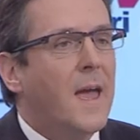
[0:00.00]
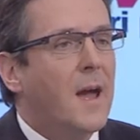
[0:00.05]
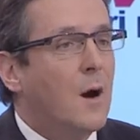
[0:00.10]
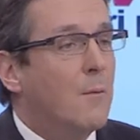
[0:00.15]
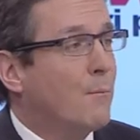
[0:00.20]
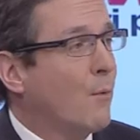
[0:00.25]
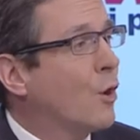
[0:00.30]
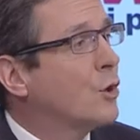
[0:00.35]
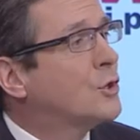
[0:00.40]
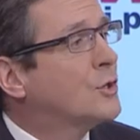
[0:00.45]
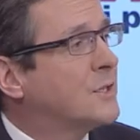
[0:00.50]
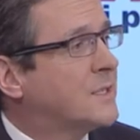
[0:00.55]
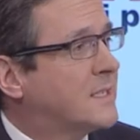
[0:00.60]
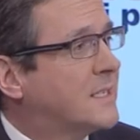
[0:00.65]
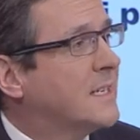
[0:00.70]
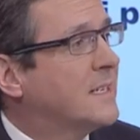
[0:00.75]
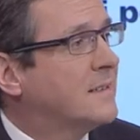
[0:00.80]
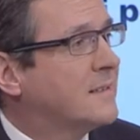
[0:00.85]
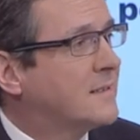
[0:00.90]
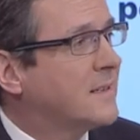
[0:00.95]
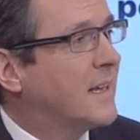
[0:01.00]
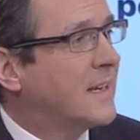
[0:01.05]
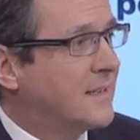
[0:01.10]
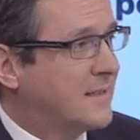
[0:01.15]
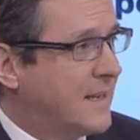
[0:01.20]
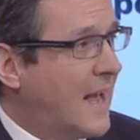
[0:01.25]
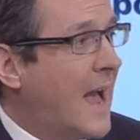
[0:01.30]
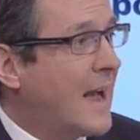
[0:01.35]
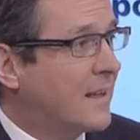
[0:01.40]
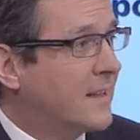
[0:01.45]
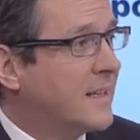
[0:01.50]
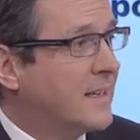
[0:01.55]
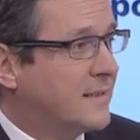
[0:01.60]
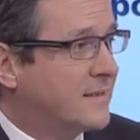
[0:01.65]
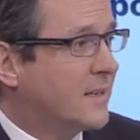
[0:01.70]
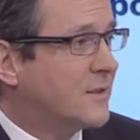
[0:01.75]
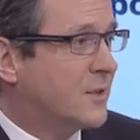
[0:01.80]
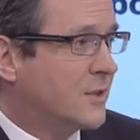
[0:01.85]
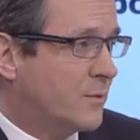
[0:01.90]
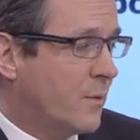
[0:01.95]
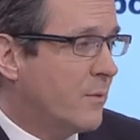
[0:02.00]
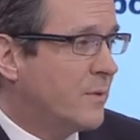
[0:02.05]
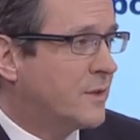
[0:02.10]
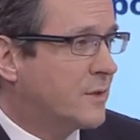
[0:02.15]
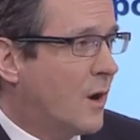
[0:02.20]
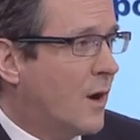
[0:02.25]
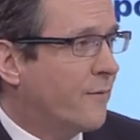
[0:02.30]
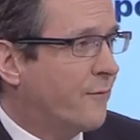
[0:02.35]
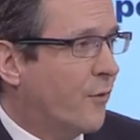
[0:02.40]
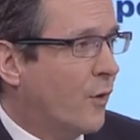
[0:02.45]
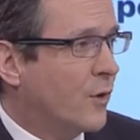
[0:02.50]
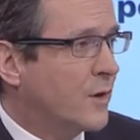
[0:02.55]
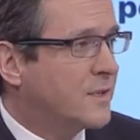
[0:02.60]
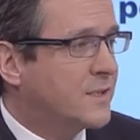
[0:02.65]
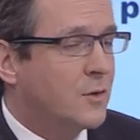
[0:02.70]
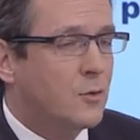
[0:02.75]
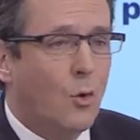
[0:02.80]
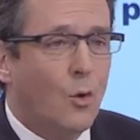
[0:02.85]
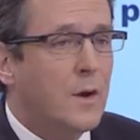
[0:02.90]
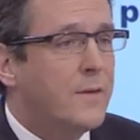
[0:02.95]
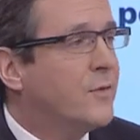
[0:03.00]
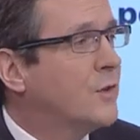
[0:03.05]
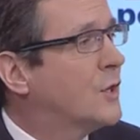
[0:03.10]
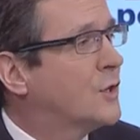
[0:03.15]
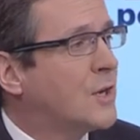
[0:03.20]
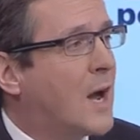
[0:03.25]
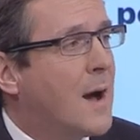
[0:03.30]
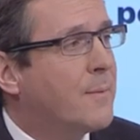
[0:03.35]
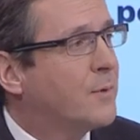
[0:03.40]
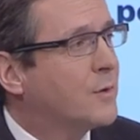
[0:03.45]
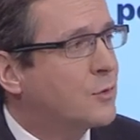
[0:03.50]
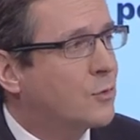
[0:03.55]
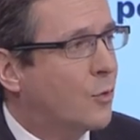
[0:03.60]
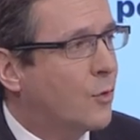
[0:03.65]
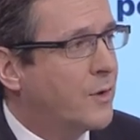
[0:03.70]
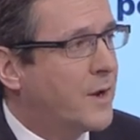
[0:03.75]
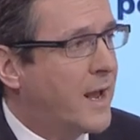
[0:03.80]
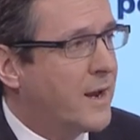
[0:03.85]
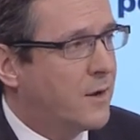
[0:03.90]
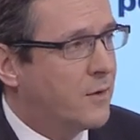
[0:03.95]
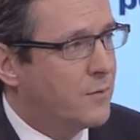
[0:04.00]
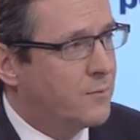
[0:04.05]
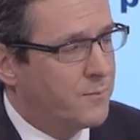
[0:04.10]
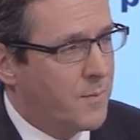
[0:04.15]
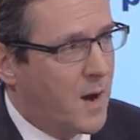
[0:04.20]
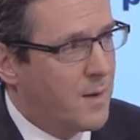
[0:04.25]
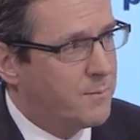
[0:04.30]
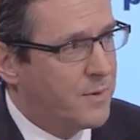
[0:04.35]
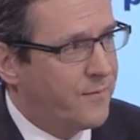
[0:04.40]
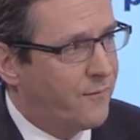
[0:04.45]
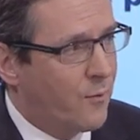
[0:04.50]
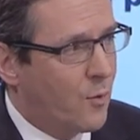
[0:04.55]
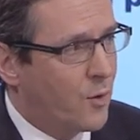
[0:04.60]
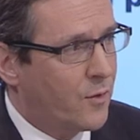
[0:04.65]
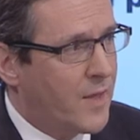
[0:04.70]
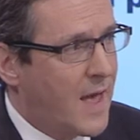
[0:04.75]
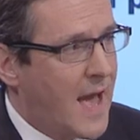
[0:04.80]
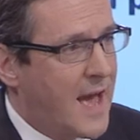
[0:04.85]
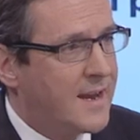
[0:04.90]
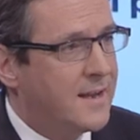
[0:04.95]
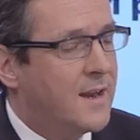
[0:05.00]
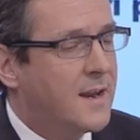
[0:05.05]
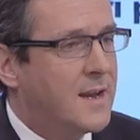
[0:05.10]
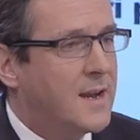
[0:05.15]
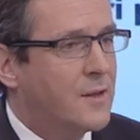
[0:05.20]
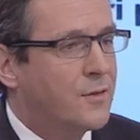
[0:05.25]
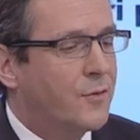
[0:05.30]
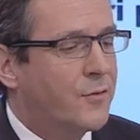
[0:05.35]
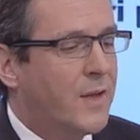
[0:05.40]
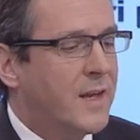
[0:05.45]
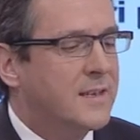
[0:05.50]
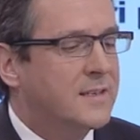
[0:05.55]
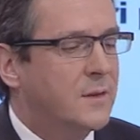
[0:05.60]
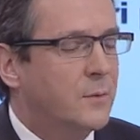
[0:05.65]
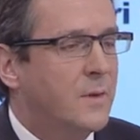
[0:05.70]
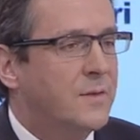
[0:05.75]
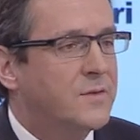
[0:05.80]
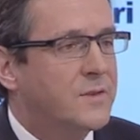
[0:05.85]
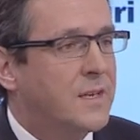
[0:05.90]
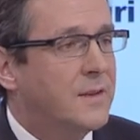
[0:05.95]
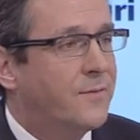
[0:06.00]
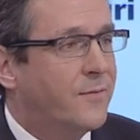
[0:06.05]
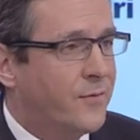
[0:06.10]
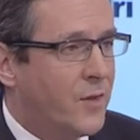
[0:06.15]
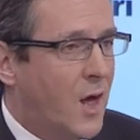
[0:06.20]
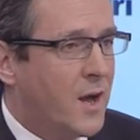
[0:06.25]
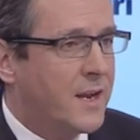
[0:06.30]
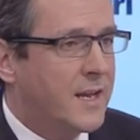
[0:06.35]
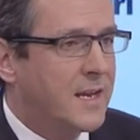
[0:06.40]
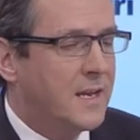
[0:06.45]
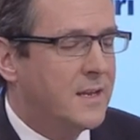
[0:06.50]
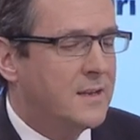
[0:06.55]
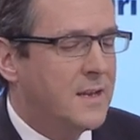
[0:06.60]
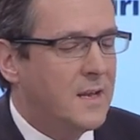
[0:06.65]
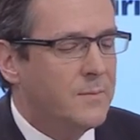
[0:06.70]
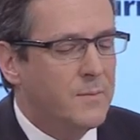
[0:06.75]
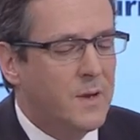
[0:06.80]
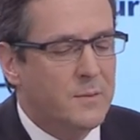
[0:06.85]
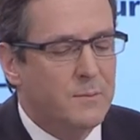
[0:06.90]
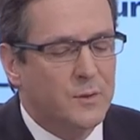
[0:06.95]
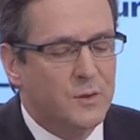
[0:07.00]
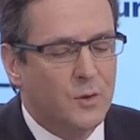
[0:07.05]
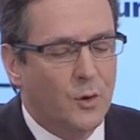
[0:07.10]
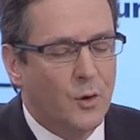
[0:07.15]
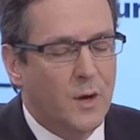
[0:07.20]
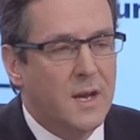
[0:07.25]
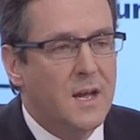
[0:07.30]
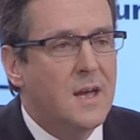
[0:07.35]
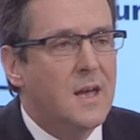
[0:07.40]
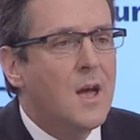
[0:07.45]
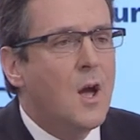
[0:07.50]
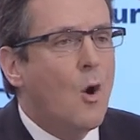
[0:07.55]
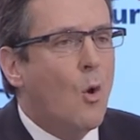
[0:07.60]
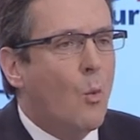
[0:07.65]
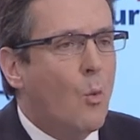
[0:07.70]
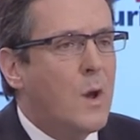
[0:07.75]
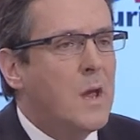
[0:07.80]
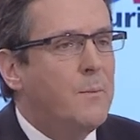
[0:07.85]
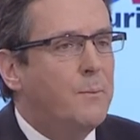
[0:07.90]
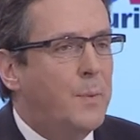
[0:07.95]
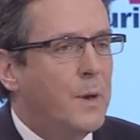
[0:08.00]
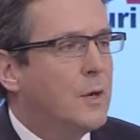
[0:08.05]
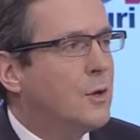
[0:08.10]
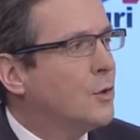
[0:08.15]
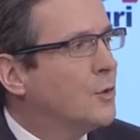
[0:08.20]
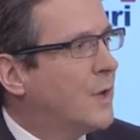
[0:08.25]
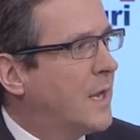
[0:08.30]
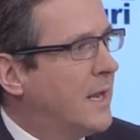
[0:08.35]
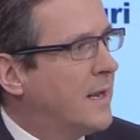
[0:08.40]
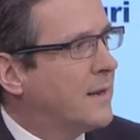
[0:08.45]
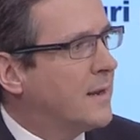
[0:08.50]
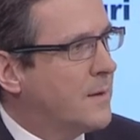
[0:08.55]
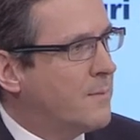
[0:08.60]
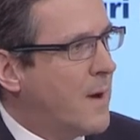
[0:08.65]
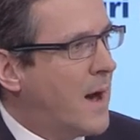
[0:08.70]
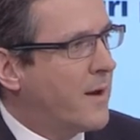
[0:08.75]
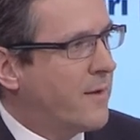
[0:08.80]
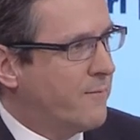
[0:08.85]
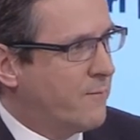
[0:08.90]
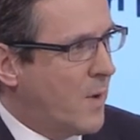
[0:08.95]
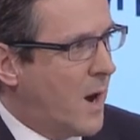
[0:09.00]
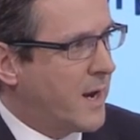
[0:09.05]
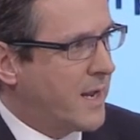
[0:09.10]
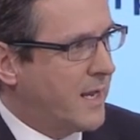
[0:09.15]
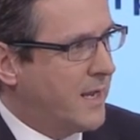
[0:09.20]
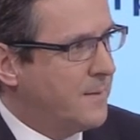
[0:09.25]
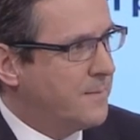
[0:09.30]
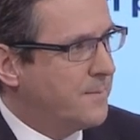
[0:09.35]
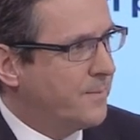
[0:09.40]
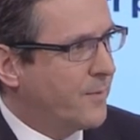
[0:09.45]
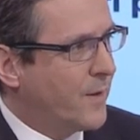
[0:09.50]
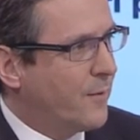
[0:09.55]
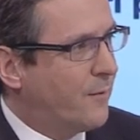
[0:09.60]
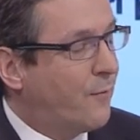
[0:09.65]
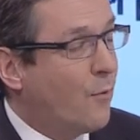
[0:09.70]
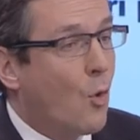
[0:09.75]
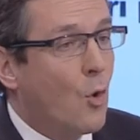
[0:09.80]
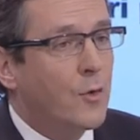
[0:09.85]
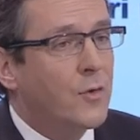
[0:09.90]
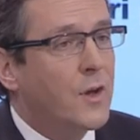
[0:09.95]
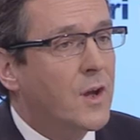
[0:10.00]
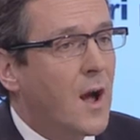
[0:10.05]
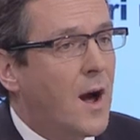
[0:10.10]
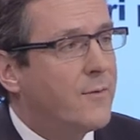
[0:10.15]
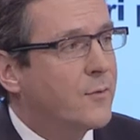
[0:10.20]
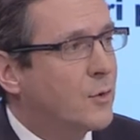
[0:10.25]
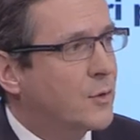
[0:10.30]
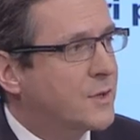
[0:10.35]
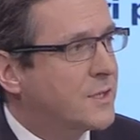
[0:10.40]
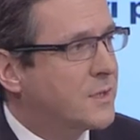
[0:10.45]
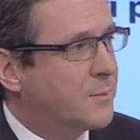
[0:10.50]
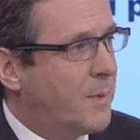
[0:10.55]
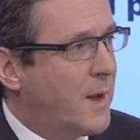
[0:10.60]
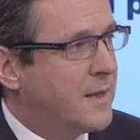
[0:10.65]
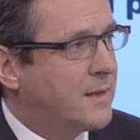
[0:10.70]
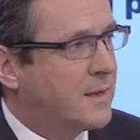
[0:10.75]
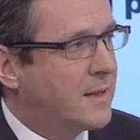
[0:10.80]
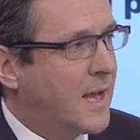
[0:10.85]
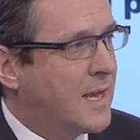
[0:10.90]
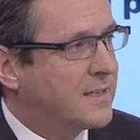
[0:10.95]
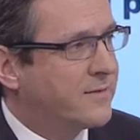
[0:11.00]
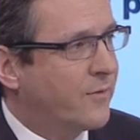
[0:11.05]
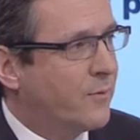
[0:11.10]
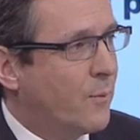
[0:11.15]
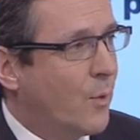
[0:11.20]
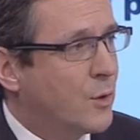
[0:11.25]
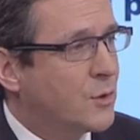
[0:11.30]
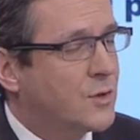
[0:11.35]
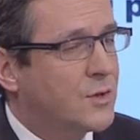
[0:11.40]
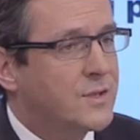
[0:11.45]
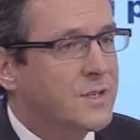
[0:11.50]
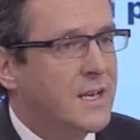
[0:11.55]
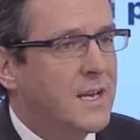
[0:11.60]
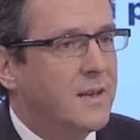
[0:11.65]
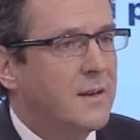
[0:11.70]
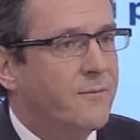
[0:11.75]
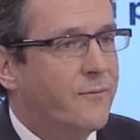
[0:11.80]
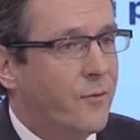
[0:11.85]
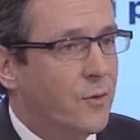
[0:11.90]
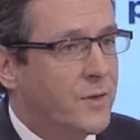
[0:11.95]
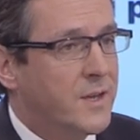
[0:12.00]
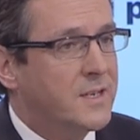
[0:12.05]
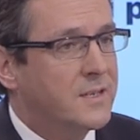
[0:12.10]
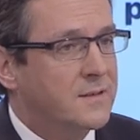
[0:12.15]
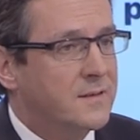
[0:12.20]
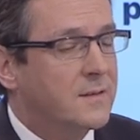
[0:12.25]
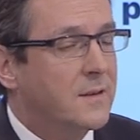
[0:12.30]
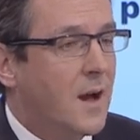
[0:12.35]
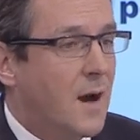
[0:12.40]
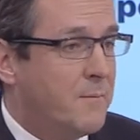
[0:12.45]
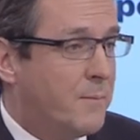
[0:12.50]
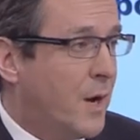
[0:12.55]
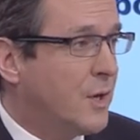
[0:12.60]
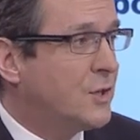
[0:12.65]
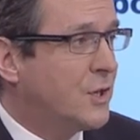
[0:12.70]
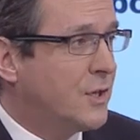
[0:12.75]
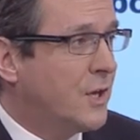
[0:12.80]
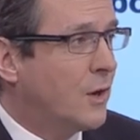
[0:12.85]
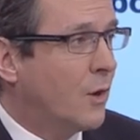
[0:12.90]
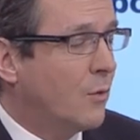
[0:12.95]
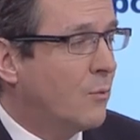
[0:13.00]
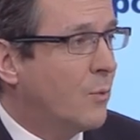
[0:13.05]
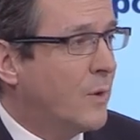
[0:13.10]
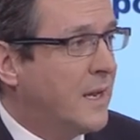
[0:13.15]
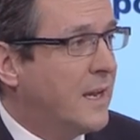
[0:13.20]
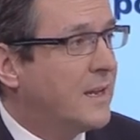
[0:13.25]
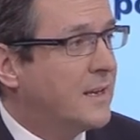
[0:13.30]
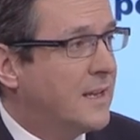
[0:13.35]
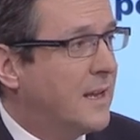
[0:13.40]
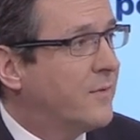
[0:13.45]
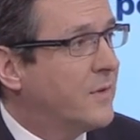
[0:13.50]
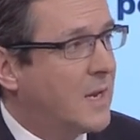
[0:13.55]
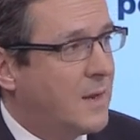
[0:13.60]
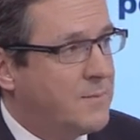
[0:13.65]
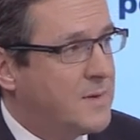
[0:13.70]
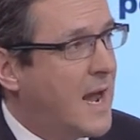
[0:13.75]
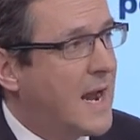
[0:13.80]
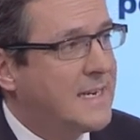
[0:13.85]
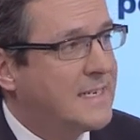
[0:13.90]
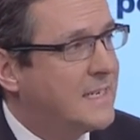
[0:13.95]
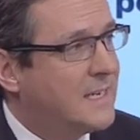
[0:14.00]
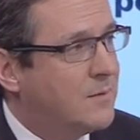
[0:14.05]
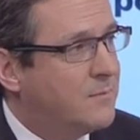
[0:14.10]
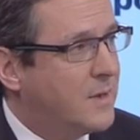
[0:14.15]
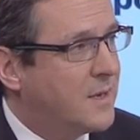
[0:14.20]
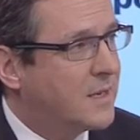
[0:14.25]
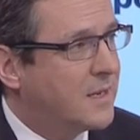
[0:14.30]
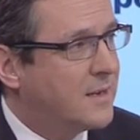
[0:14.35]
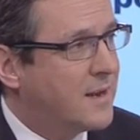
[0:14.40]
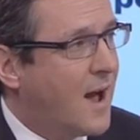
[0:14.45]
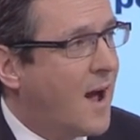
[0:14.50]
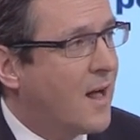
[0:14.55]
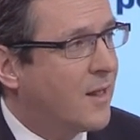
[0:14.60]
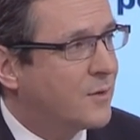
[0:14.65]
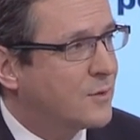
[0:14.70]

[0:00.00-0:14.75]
emergencies exactly such as what we saw in Ferguson or even the Joplin tornado uh, before that and, and, other things that we've seen flooding in, in mid-Missouri, we build in an amount of money for the governor to spend in case of emergency. For this uh, budget year, we had given him $19 million.